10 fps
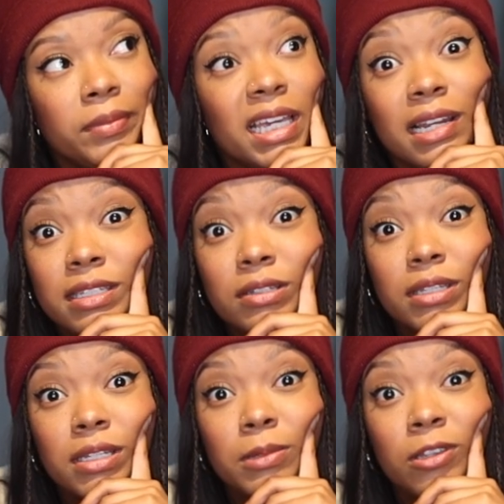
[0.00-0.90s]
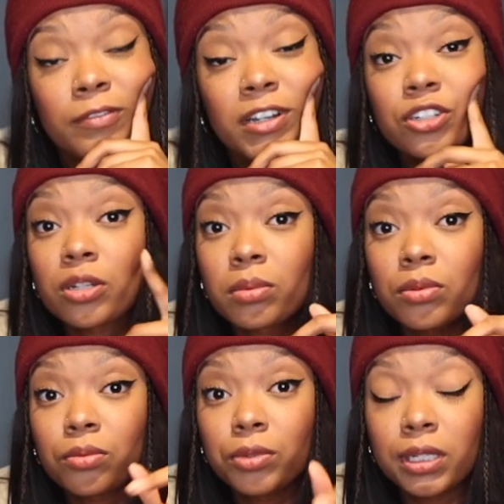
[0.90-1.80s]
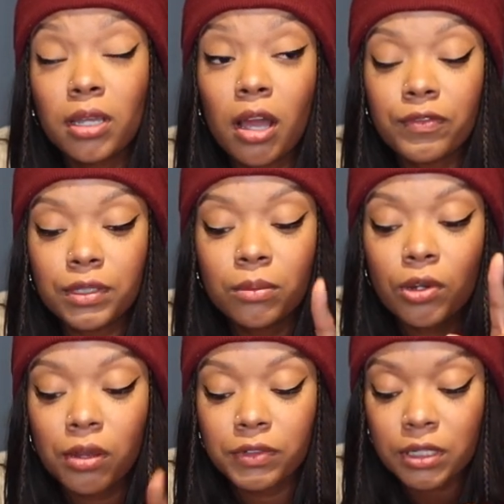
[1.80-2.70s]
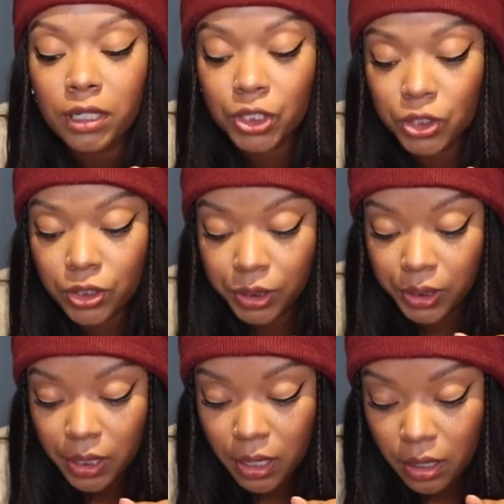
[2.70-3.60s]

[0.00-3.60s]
And I still think about that friendship really often, more often than I should.